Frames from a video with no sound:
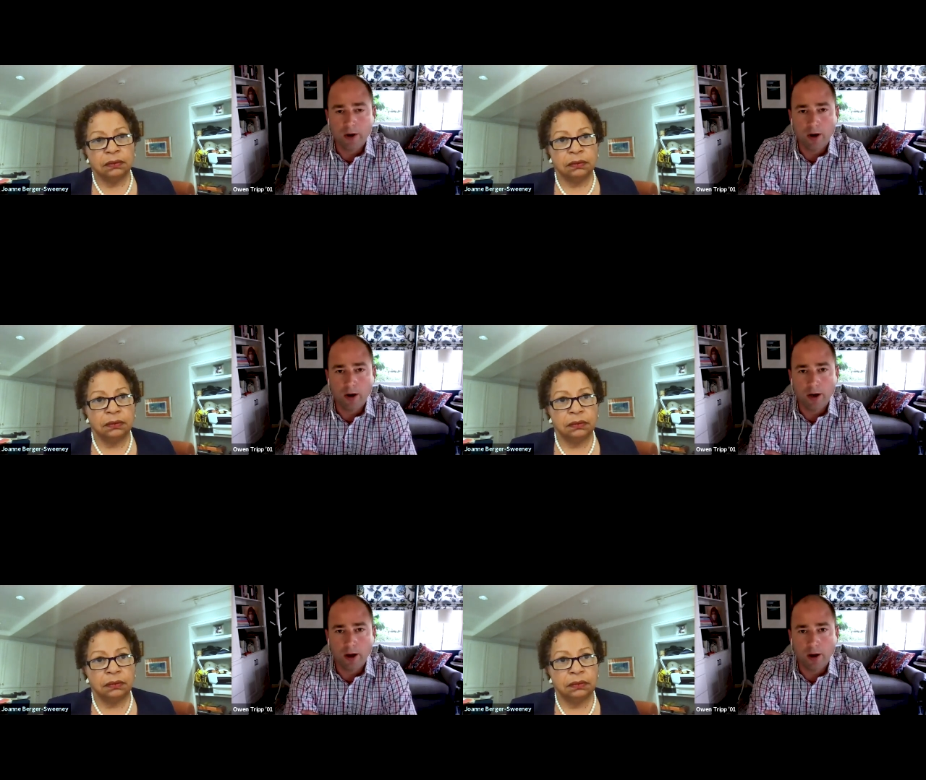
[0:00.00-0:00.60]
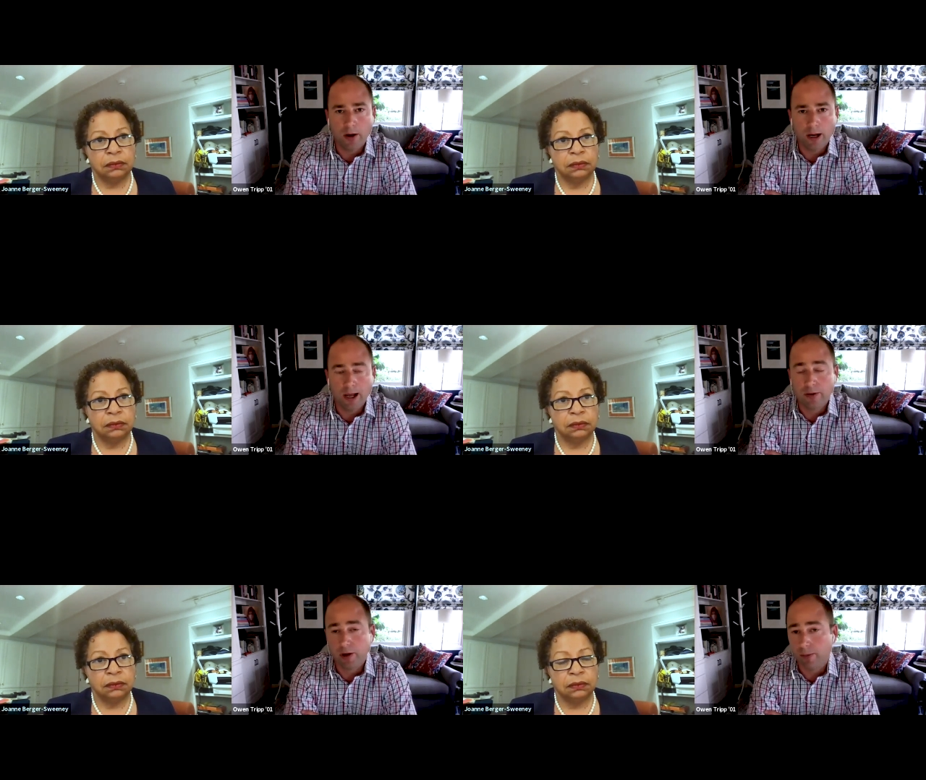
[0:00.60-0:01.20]
Speaker 1: on on
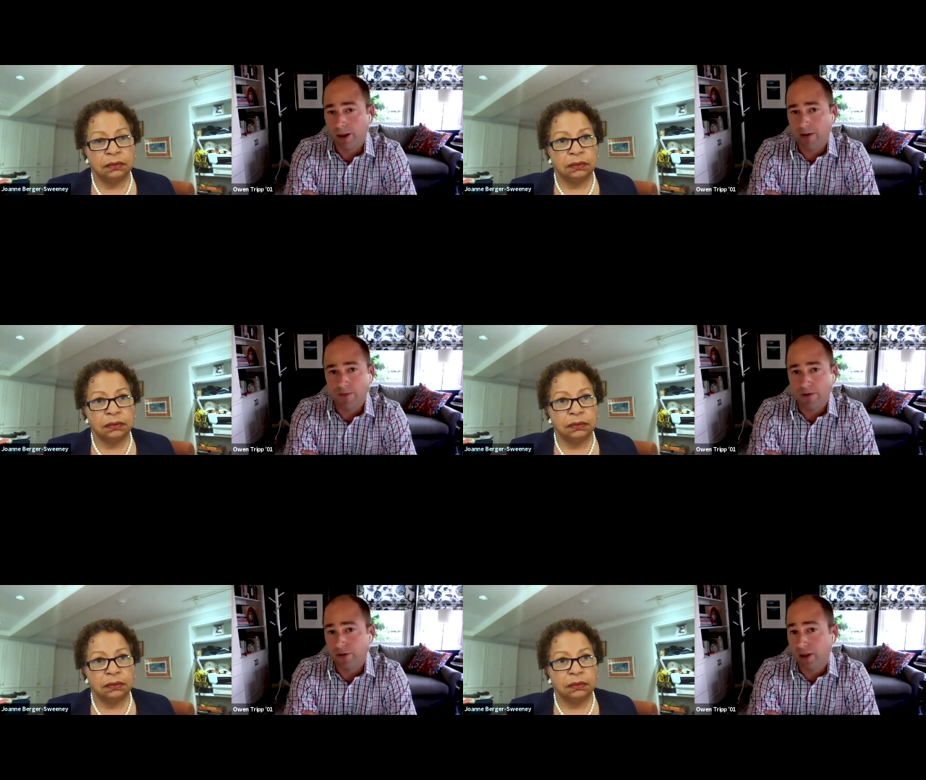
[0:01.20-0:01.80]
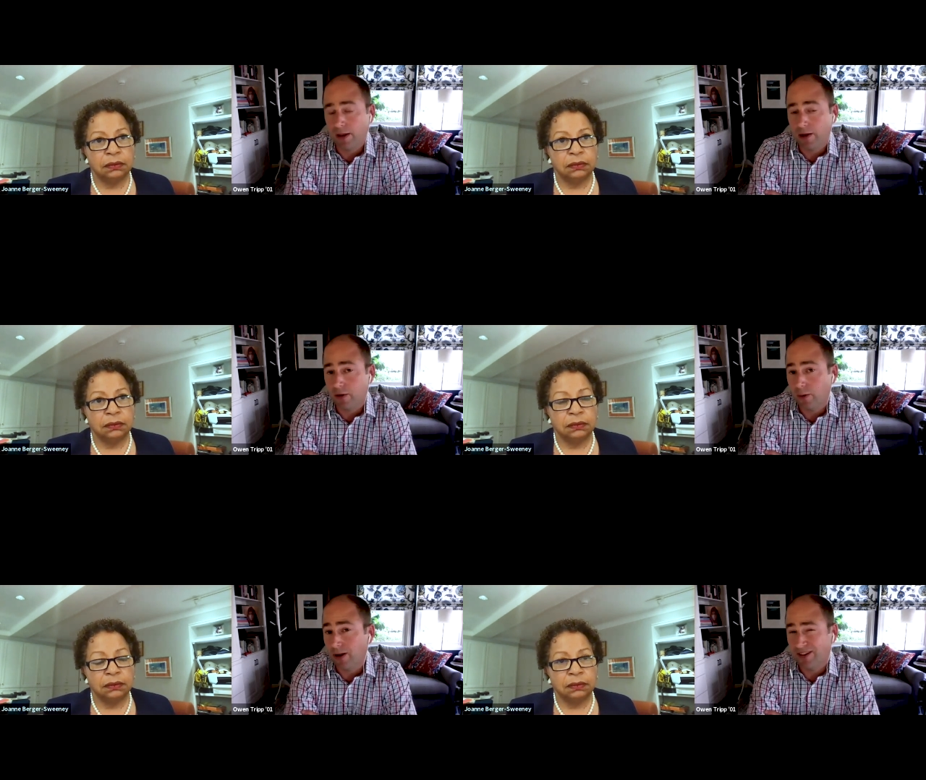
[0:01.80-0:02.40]
healthcare benefits than they
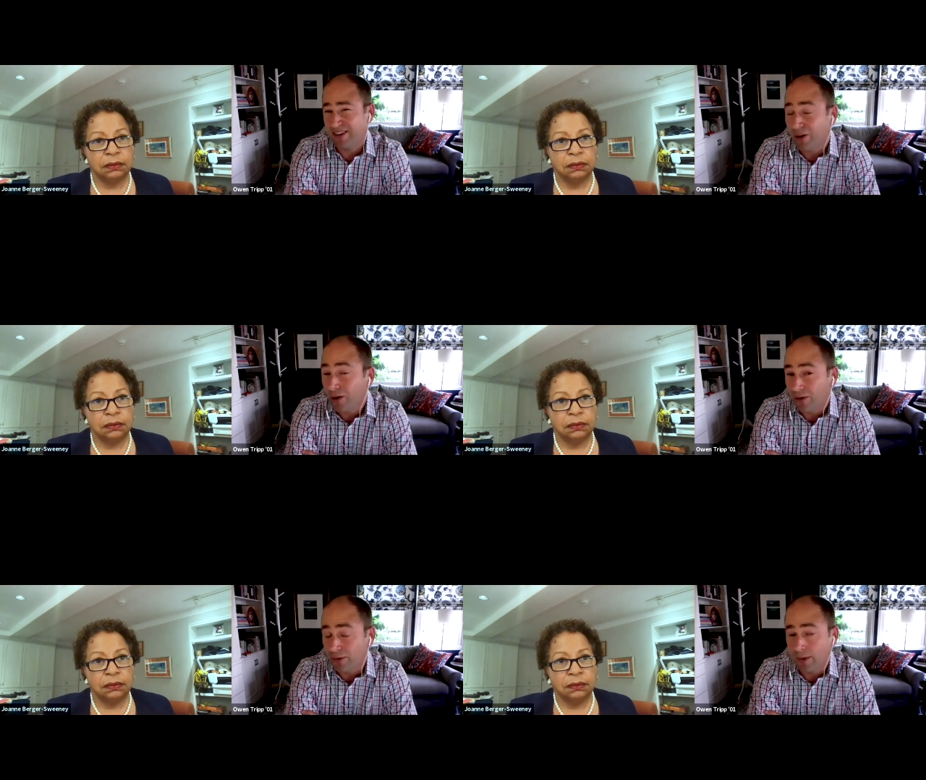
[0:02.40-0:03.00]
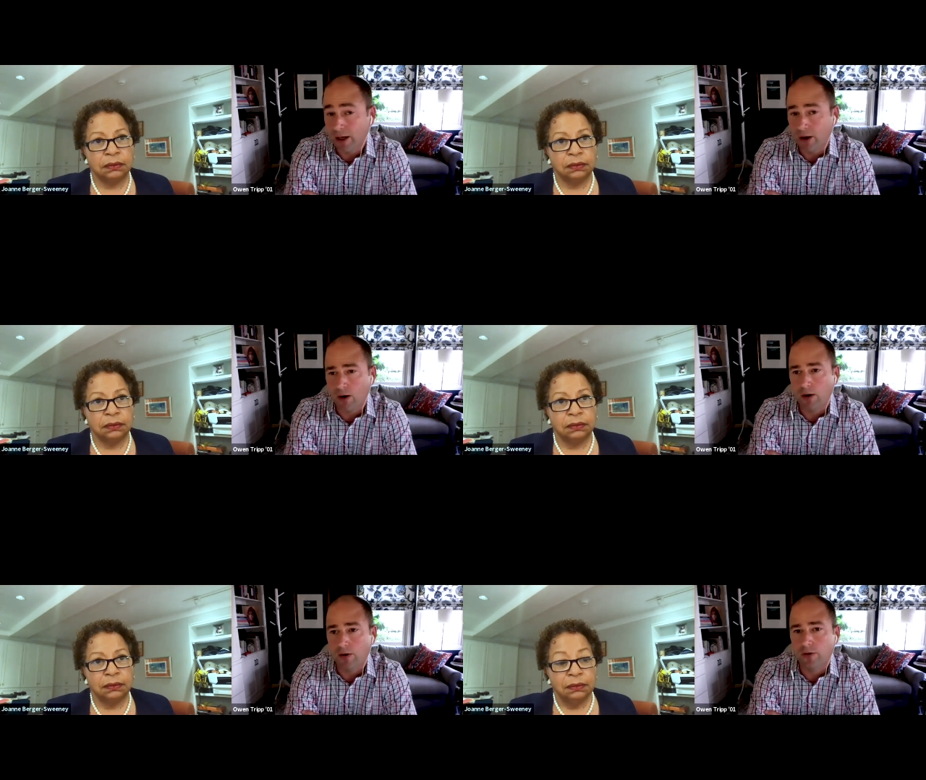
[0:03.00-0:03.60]
do on steel to make
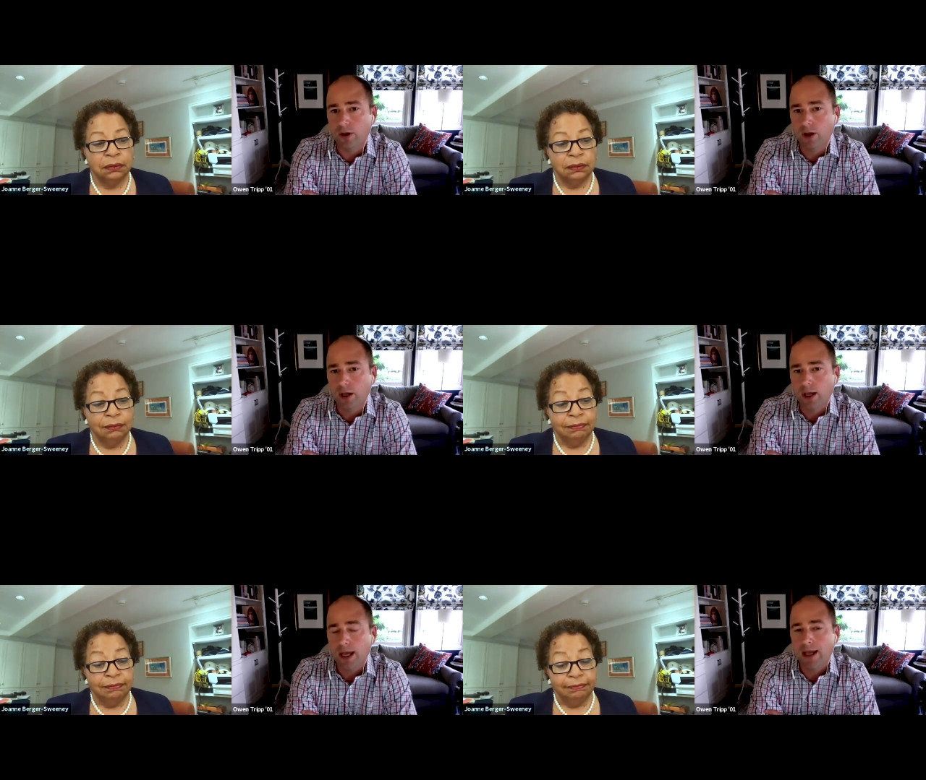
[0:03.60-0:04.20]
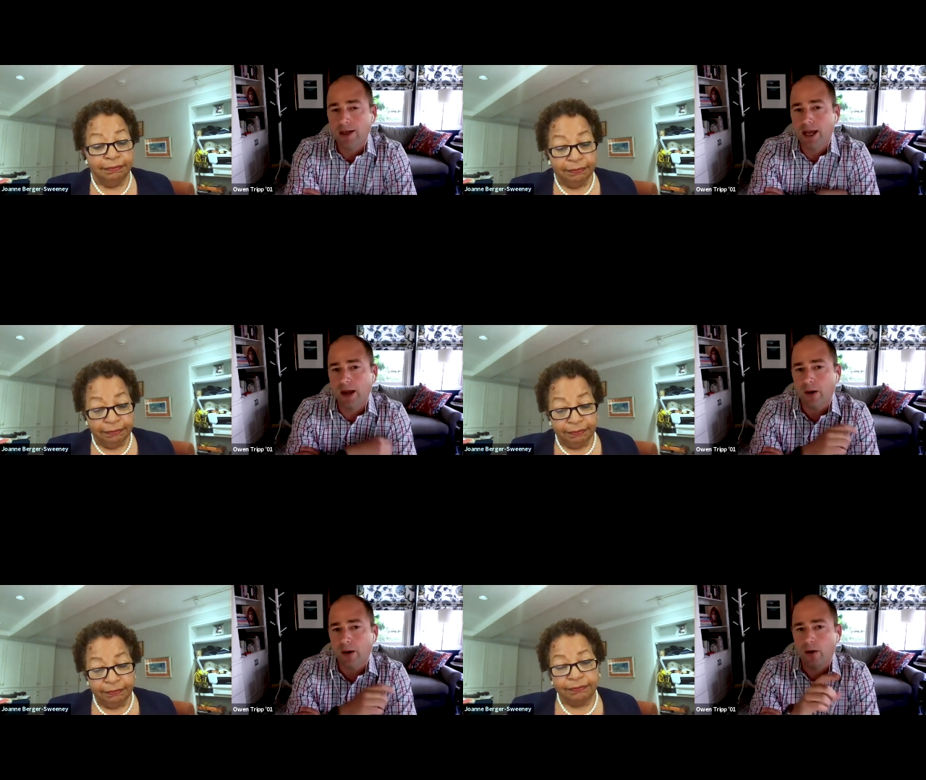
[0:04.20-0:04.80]
cars. And
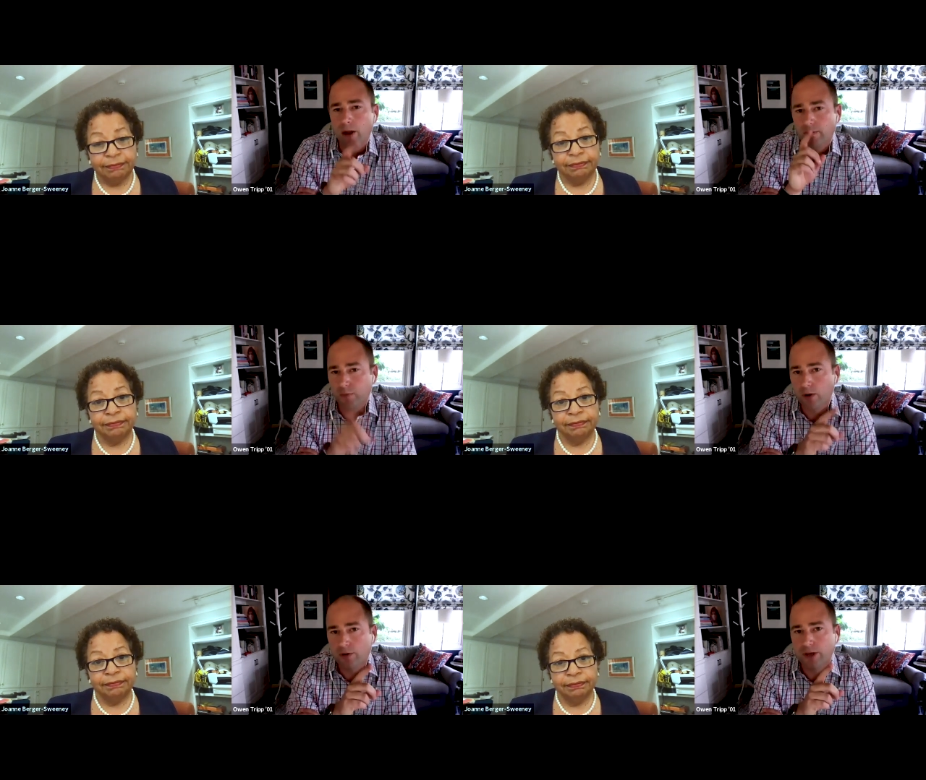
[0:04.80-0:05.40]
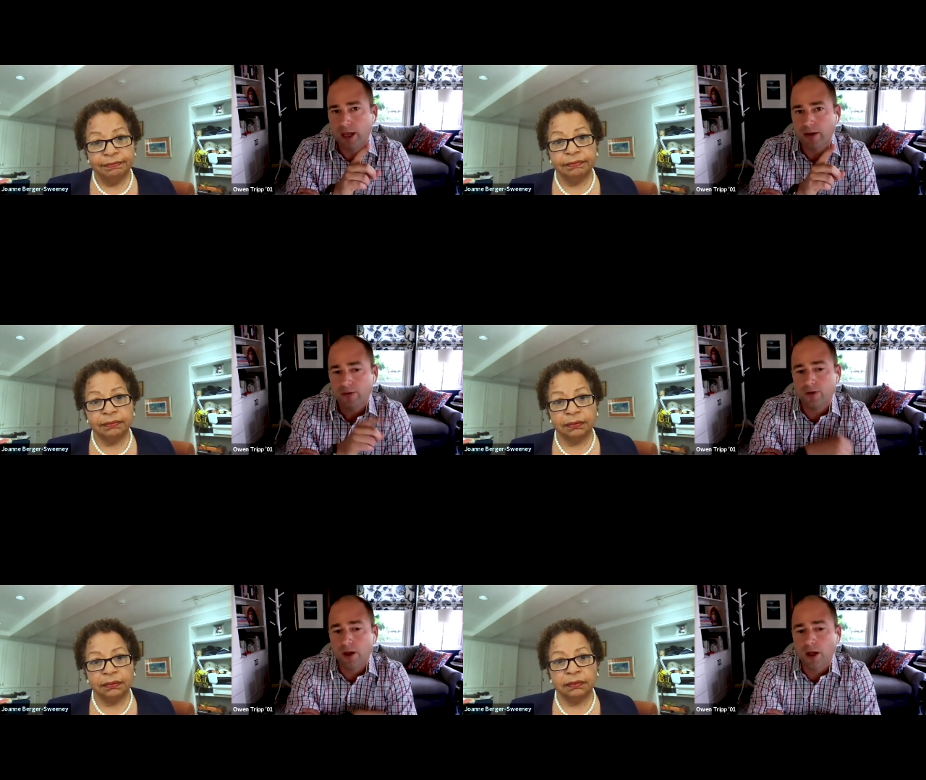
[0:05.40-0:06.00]
yet in Ford's
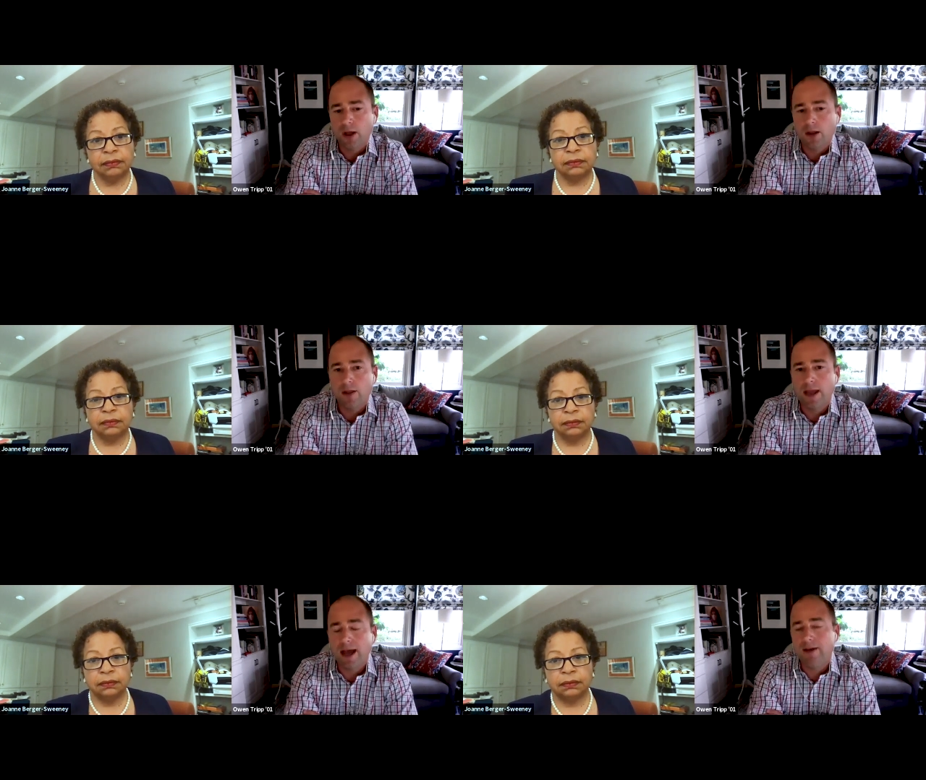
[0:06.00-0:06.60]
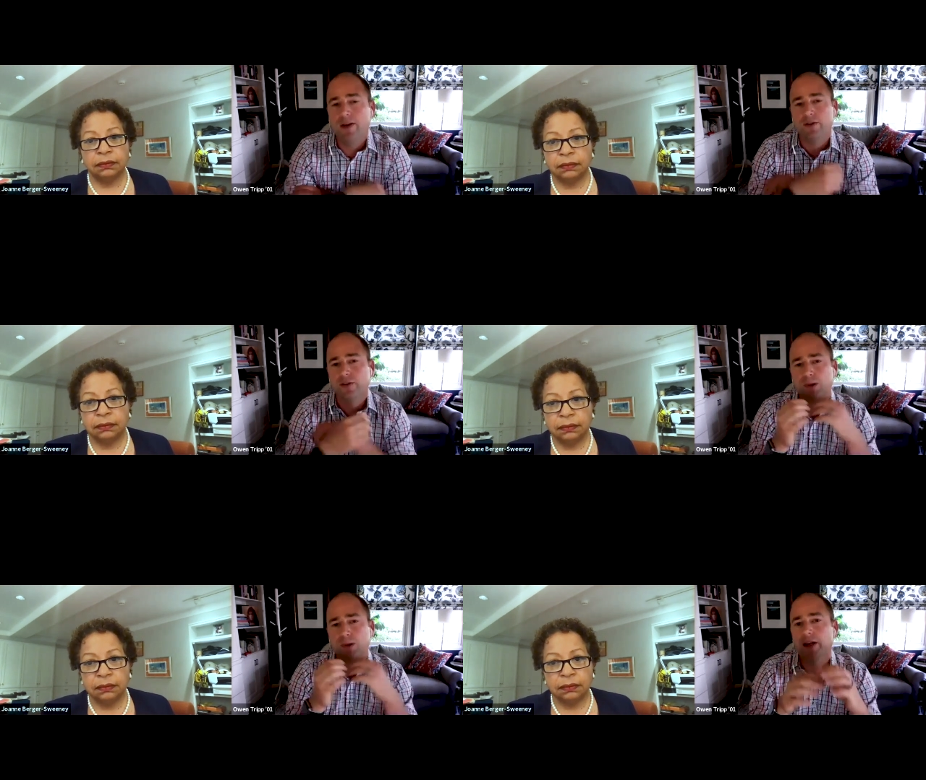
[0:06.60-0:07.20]
case, they have a
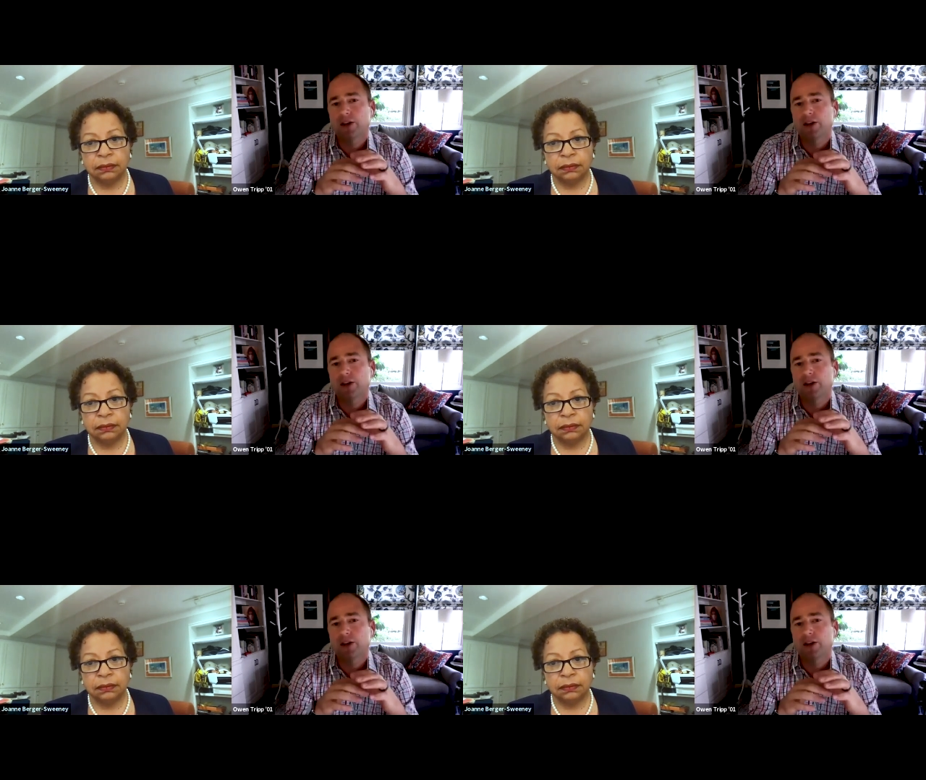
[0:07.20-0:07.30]
supply